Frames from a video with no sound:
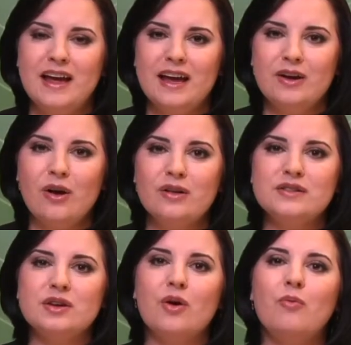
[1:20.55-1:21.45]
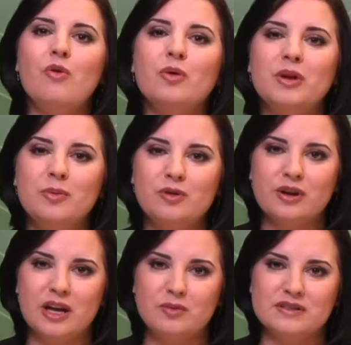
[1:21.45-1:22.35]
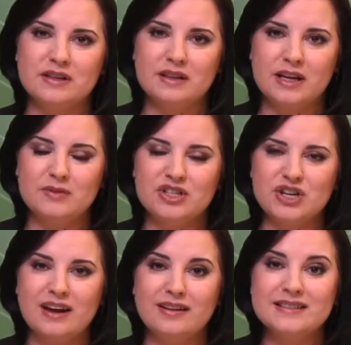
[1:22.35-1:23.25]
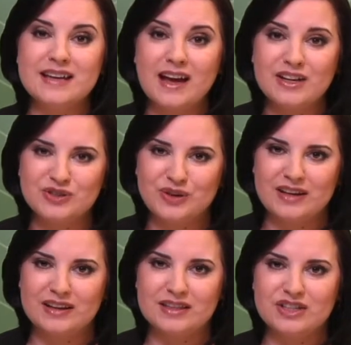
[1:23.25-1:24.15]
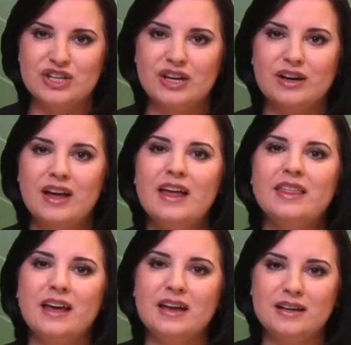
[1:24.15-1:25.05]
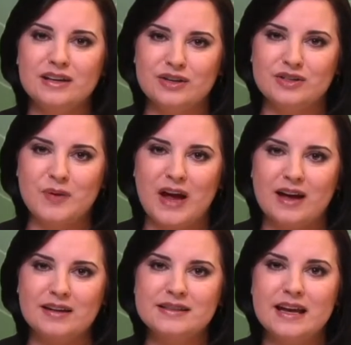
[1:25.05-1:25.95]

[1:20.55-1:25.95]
and also more people are able to claim the child tax credit this year than in years past,